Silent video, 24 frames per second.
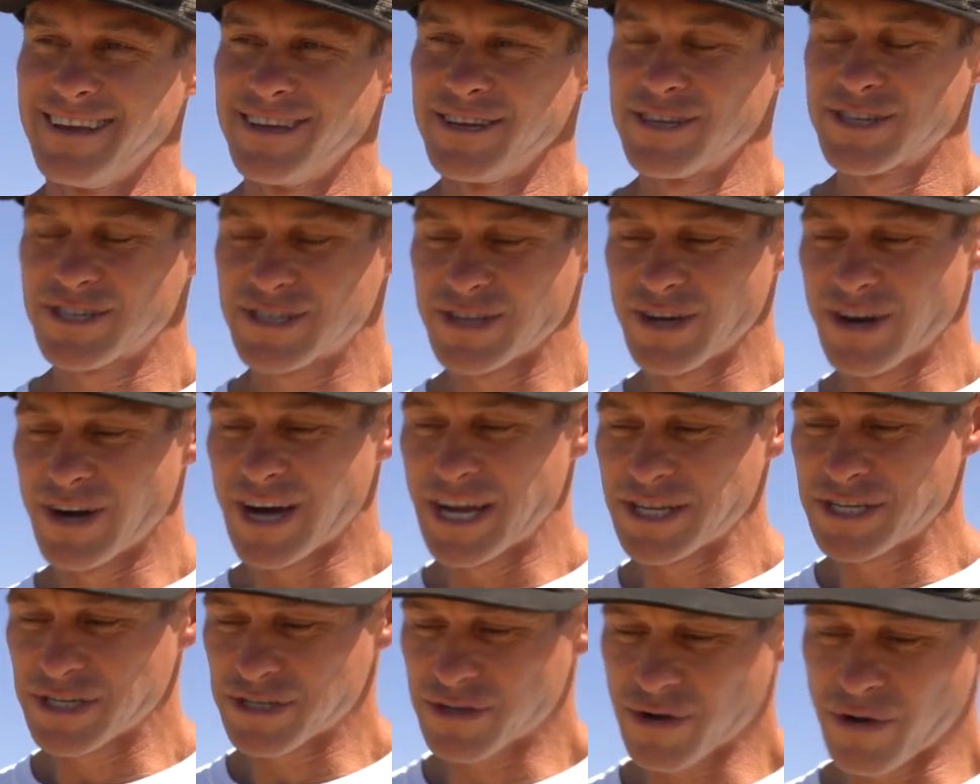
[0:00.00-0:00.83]
So
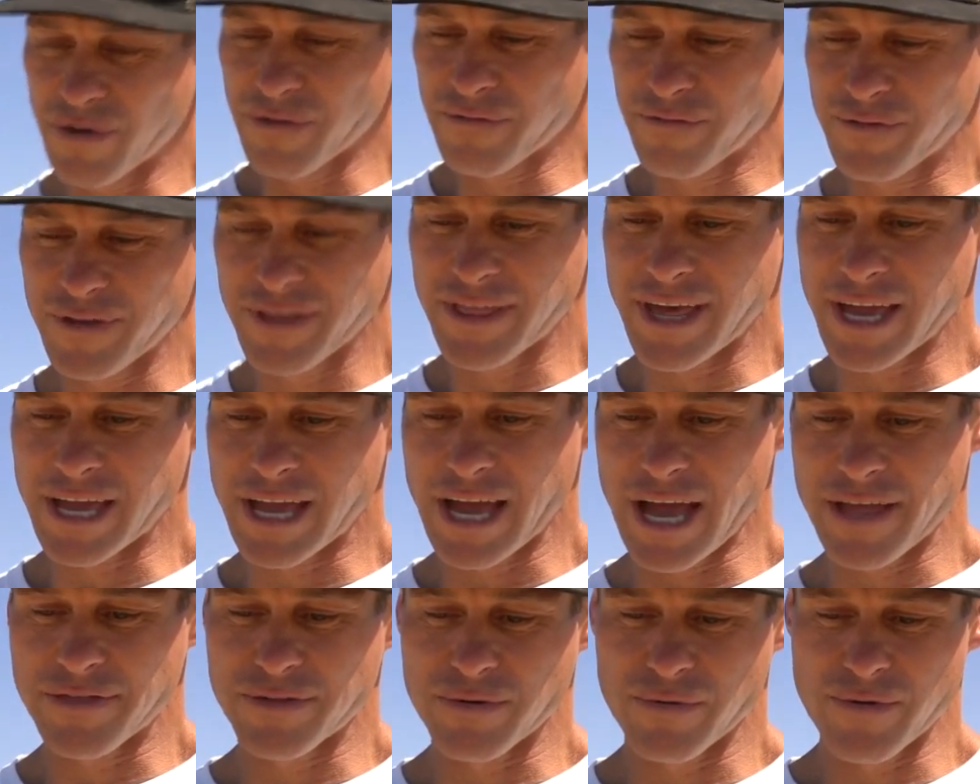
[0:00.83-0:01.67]
hopefully they
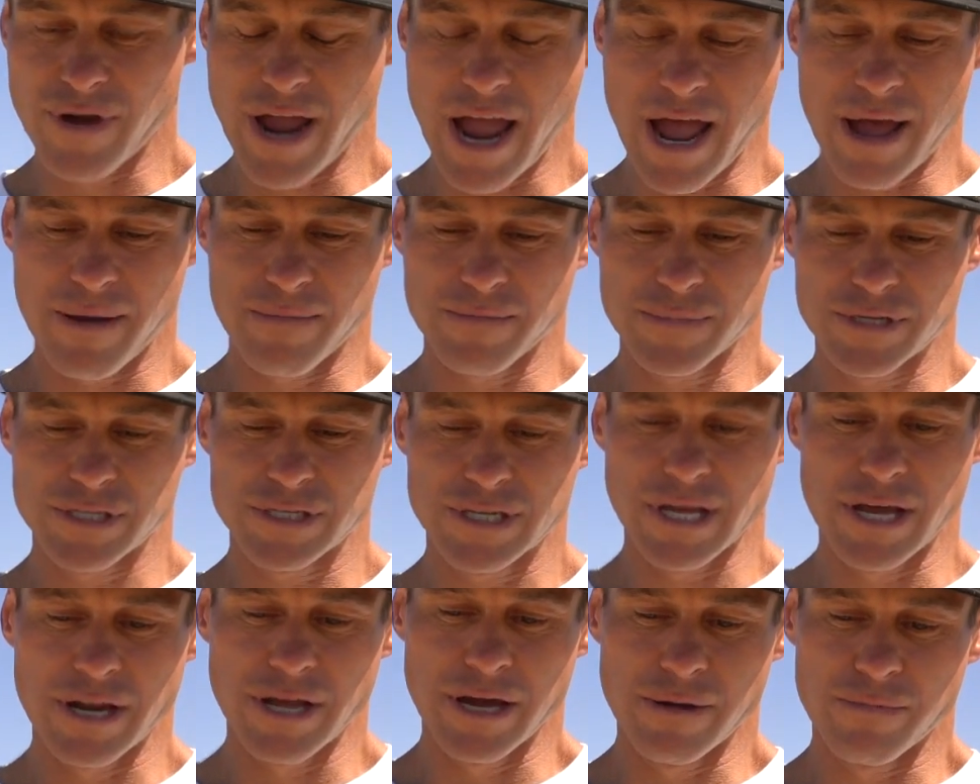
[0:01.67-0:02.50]
got the ramp
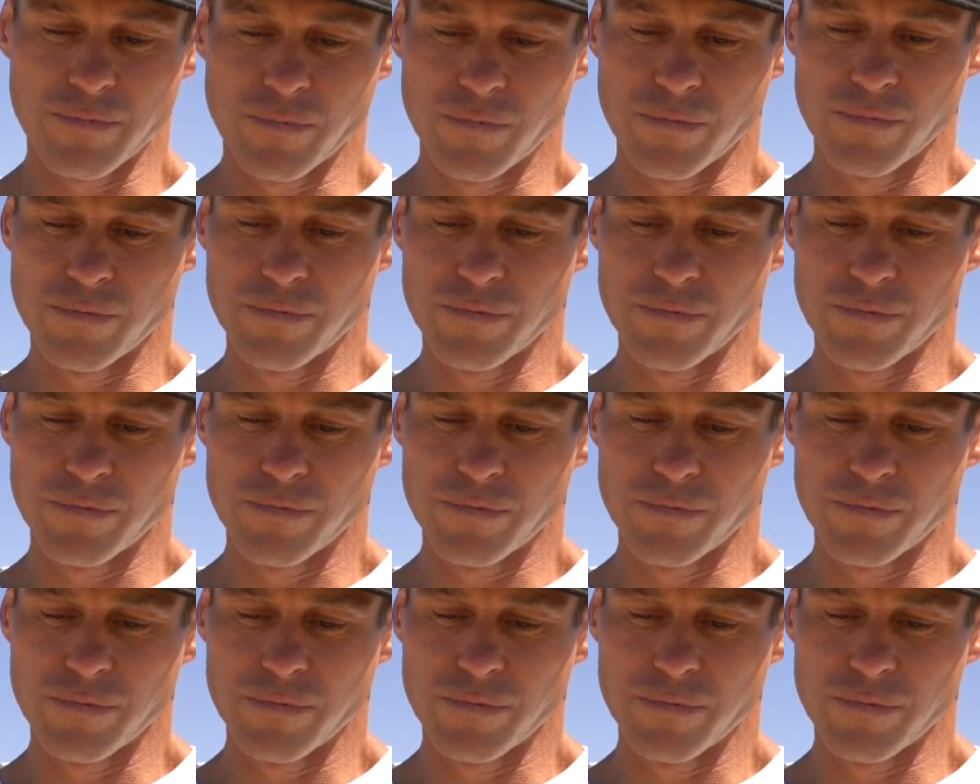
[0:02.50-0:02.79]
set up,